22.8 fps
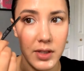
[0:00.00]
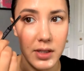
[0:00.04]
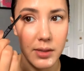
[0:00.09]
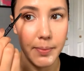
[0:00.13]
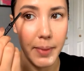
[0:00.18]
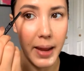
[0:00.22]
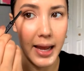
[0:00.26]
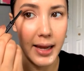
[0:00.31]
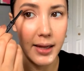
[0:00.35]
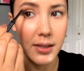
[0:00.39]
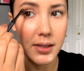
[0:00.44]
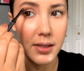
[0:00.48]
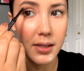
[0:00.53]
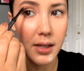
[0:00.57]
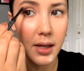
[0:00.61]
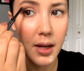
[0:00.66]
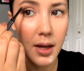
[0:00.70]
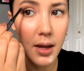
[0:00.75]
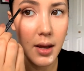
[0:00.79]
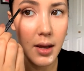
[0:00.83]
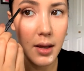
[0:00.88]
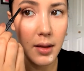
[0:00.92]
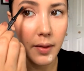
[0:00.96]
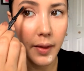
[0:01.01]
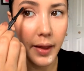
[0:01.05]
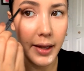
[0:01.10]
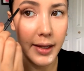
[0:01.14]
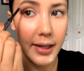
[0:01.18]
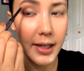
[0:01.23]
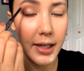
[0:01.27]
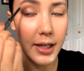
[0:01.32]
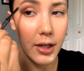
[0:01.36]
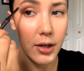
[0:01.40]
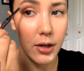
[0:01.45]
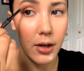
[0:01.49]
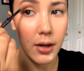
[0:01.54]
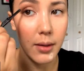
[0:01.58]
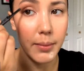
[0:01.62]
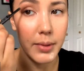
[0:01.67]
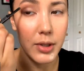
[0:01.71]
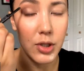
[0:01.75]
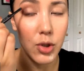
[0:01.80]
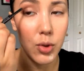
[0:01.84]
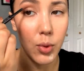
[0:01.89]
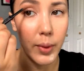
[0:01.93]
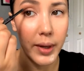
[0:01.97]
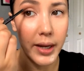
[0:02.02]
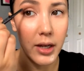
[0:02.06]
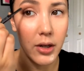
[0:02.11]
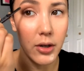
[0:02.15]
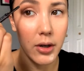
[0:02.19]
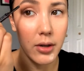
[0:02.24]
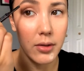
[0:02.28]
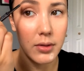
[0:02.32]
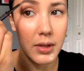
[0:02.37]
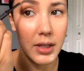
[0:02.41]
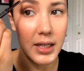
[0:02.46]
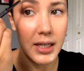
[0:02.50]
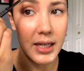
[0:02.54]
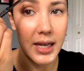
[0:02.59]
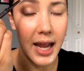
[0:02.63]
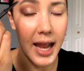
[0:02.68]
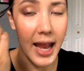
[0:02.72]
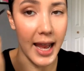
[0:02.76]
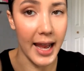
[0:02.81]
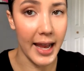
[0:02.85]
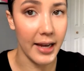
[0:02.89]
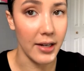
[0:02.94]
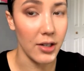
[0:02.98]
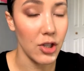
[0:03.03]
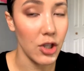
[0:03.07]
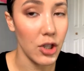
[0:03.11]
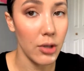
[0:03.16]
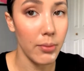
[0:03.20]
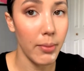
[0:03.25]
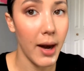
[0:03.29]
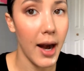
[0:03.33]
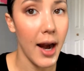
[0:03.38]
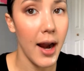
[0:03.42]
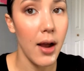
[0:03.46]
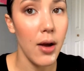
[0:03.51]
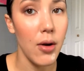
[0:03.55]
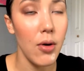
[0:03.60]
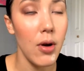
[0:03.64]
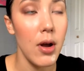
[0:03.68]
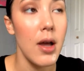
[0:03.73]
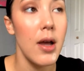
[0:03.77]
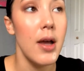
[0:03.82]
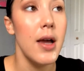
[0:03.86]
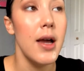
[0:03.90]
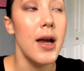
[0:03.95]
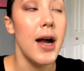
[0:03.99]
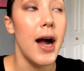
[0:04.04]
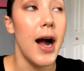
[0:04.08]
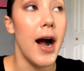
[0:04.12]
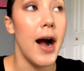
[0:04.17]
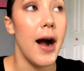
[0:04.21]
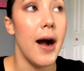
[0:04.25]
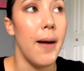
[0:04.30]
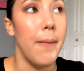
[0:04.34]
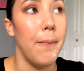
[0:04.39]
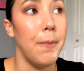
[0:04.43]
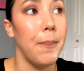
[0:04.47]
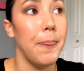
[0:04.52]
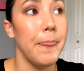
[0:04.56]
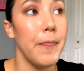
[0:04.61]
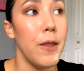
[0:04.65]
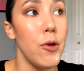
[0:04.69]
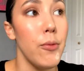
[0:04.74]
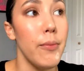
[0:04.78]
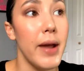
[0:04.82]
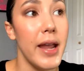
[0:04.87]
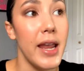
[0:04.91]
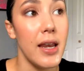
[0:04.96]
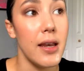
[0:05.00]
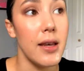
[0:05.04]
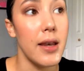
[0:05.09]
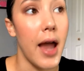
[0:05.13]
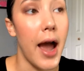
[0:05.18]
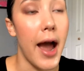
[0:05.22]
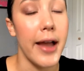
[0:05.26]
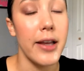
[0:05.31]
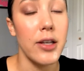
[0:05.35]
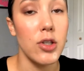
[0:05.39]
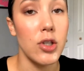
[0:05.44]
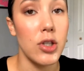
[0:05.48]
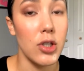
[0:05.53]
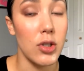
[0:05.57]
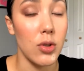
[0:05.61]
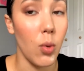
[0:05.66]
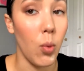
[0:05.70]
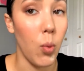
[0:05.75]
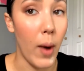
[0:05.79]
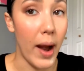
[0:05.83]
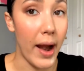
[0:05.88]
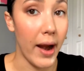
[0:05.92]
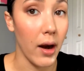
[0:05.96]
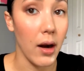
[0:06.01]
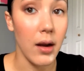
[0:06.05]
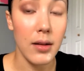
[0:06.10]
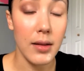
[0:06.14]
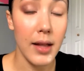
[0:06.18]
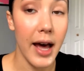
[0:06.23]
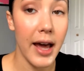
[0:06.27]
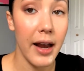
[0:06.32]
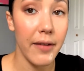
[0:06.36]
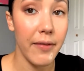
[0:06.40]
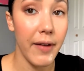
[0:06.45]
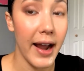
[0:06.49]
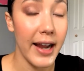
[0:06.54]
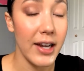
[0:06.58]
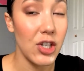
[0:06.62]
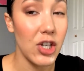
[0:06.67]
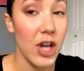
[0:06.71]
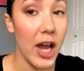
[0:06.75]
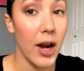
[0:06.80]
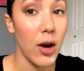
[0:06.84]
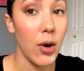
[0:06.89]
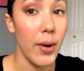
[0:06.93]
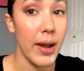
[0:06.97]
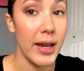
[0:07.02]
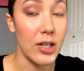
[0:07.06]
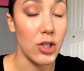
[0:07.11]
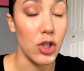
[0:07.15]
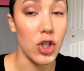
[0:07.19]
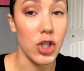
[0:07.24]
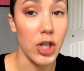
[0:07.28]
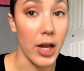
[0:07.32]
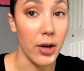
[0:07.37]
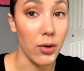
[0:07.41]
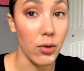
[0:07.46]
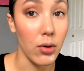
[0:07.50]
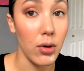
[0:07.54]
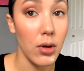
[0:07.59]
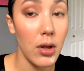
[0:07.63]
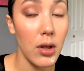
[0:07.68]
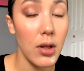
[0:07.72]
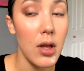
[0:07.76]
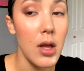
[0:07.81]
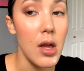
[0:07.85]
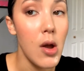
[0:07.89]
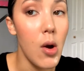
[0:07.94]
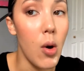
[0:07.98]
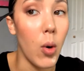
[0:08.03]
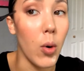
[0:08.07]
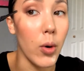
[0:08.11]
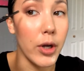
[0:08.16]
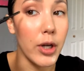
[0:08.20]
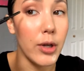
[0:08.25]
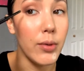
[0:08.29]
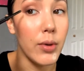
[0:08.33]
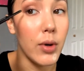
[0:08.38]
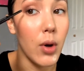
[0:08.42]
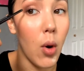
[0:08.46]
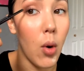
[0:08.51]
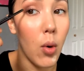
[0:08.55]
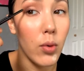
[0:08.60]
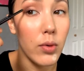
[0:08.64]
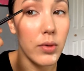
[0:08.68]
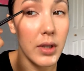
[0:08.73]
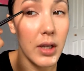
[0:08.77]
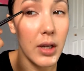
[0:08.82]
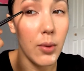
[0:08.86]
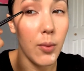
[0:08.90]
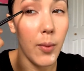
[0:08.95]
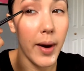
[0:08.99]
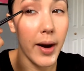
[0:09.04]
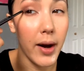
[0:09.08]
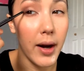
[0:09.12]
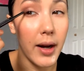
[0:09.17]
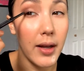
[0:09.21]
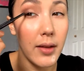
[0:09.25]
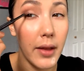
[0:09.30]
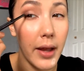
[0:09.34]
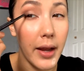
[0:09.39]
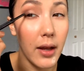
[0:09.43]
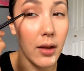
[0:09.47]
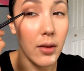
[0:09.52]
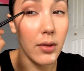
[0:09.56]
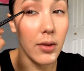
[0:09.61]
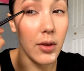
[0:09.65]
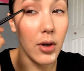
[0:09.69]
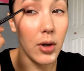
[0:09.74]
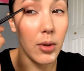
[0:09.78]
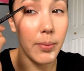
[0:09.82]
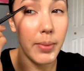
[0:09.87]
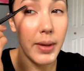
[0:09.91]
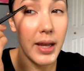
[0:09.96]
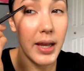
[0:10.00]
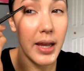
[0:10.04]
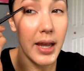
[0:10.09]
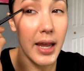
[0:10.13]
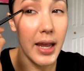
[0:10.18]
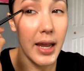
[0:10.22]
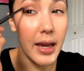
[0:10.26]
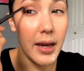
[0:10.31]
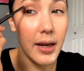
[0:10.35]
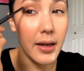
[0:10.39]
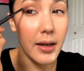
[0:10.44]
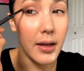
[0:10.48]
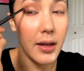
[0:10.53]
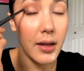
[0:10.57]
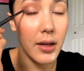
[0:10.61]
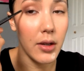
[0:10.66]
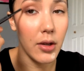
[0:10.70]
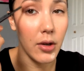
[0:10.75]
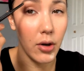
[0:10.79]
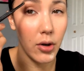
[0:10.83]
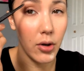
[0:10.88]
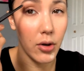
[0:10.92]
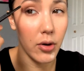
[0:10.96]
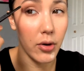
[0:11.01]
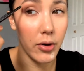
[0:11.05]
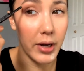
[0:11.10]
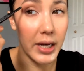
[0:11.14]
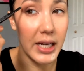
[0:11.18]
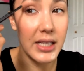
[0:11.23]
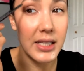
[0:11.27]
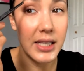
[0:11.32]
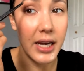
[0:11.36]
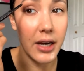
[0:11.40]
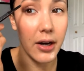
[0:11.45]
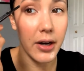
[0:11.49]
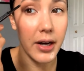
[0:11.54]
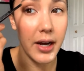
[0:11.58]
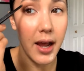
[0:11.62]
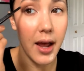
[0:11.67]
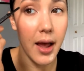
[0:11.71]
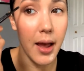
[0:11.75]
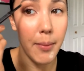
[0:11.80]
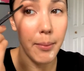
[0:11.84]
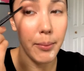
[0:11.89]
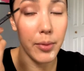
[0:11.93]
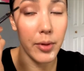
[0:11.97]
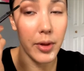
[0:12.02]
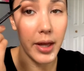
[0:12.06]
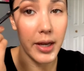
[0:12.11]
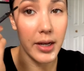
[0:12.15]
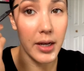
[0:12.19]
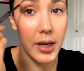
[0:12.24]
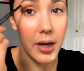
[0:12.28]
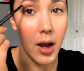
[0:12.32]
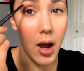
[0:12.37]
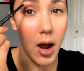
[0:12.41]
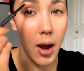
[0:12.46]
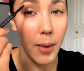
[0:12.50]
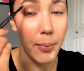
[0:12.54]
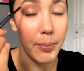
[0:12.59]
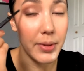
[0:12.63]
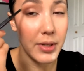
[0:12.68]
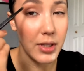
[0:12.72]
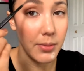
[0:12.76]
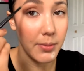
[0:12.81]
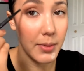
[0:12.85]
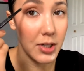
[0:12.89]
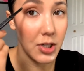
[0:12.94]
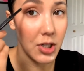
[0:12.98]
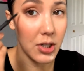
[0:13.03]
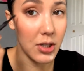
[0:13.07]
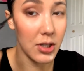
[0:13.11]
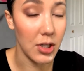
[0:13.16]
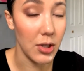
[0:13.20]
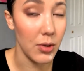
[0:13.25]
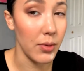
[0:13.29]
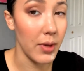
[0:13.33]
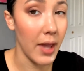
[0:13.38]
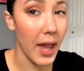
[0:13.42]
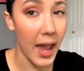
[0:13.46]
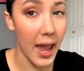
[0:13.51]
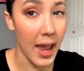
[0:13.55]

space like here between your lid and your brow, you might not just wear a lot of eyeshadow in general, or you would only wear it like a little bit in your crease area and blend it up as much as you